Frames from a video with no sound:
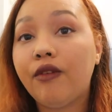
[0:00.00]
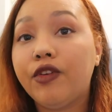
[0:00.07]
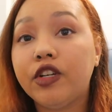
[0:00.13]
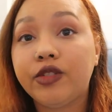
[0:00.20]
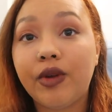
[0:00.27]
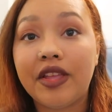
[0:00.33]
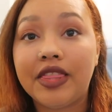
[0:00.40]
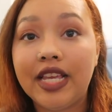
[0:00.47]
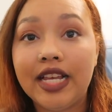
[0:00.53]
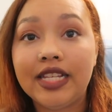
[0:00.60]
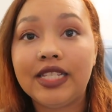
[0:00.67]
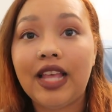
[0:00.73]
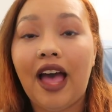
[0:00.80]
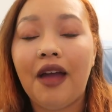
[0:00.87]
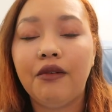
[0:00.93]
I first read
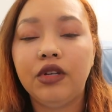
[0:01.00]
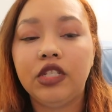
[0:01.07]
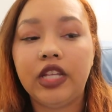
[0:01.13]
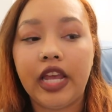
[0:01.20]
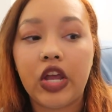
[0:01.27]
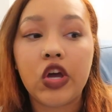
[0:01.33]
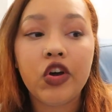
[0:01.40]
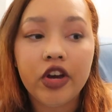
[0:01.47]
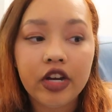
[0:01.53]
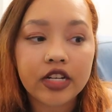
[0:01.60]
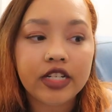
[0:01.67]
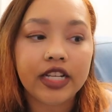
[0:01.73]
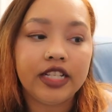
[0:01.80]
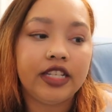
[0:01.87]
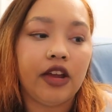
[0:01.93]
this, I was like
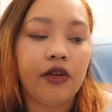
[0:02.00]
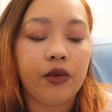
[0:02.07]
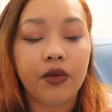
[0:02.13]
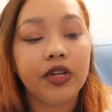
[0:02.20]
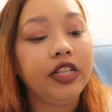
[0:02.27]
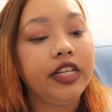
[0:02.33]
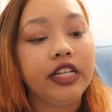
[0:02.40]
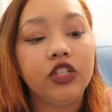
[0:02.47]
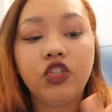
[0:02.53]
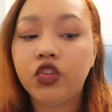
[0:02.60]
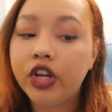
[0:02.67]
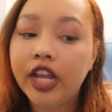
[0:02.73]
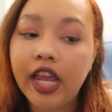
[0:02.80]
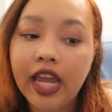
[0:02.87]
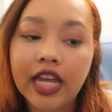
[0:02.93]
hooked. It sounded really
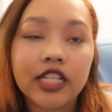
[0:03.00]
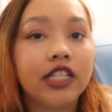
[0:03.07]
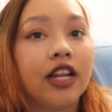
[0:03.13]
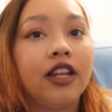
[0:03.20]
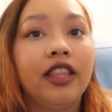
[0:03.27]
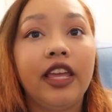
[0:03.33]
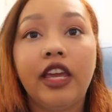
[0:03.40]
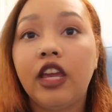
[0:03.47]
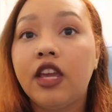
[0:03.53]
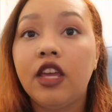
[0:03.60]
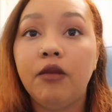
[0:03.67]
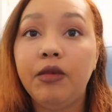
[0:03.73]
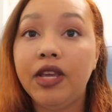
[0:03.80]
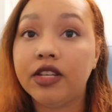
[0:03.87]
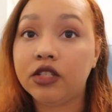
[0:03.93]
intriguing. It sounded like it
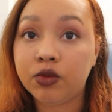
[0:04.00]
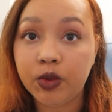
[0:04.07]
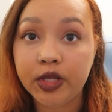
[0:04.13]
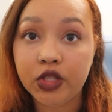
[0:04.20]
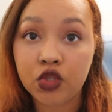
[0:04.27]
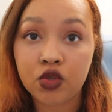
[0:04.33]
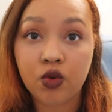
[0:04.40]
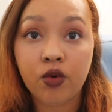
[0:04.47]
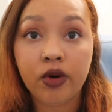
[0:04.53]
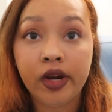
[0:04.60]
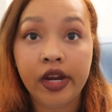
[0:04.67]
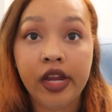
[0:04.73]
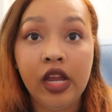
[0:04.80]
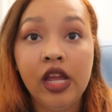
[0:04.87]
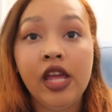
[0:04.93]
could be a sweet
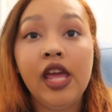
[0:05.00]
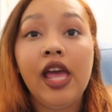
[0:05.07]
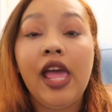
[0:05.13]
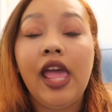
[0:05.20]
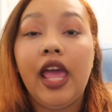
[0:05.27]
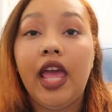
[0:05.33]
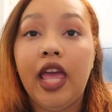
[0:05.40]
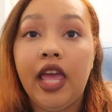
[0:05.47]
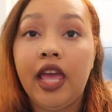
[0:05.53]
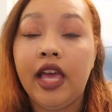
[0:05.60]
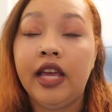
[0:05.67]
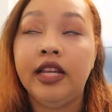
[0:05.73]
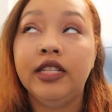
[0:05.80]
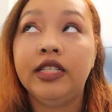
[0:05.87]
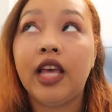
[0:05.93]
story.
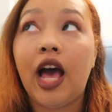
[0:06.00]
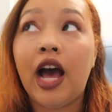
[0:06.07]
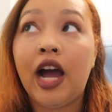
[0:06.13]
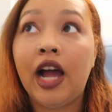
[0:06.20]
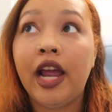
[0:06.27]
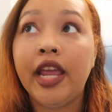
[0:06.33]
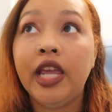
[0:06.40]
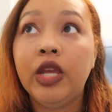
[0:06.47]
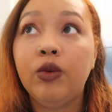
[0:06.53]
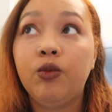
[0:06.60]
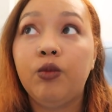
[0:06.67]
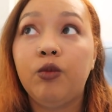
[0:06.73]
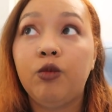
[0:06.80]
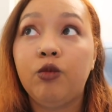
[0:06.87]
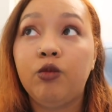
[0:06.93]
And I'm
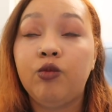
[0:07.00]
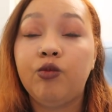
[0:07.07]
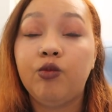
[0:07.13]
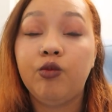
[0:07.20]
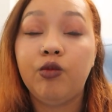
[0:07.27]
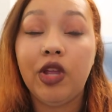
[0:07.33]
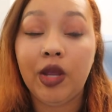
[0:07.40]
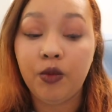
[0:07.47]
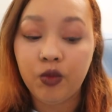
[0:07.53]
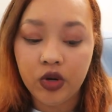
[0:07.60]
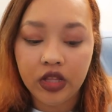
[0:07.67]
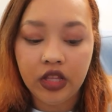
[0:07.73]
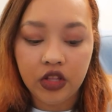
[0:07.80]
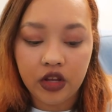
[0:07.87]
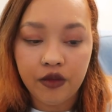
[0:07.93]

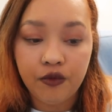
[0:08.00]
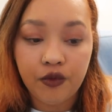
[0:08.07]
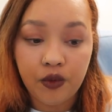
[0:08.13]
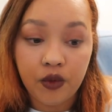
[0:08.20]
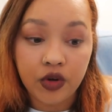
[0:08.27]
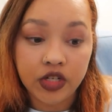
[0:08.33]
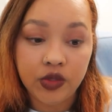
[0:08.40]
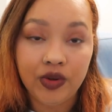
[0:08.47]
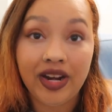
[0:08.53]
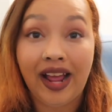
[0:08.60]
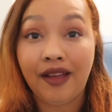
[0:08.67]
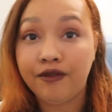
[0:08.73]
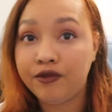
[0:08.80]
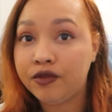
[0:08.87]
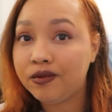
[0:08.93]
really looking forward to it.
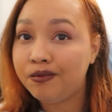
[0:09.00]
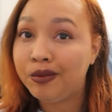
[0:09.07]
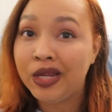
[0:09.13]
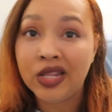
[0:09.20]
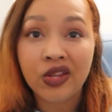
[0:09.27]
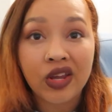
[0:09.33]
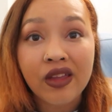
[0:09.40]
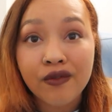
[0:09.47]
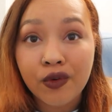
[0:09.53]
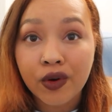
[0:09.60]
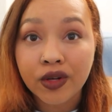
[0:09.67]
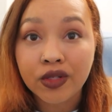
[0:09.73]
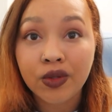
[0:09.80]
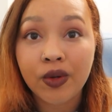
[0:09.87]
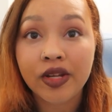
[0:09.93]
I've been looking
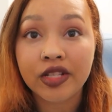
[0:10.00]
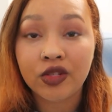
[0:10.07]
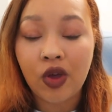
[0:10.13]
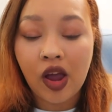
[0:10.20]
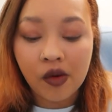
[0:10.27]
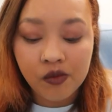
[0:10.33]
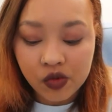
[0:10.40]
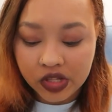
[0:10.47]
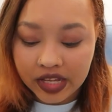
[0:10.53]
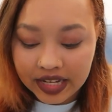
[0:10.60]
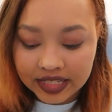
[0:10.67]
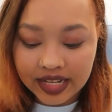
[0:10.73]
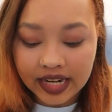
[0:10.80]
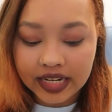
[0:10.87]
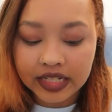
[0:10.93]
forward to it, so I'm really
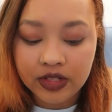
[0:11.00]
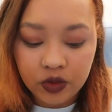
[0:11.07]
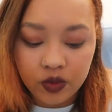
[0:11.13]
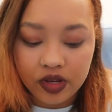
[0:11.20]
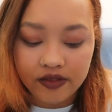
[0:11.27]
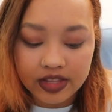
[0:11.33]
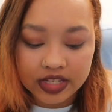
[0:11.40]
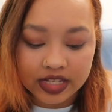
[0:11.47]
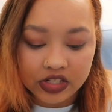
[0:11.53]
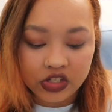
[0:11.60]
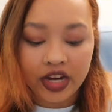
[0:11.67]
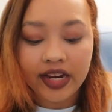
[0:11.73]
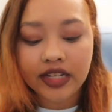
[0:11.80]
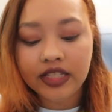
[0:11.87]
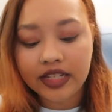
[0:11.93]
excited to give this a
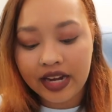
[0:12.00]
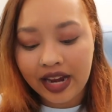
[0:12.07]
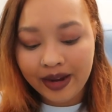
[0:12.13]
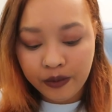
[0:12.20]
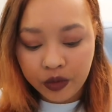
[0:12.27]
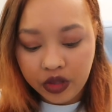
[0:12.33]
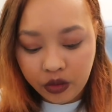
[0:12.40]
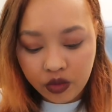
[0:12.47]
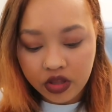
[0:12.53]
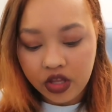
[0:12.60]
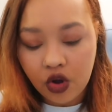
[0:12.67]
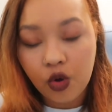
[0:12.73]
chance, and I really, really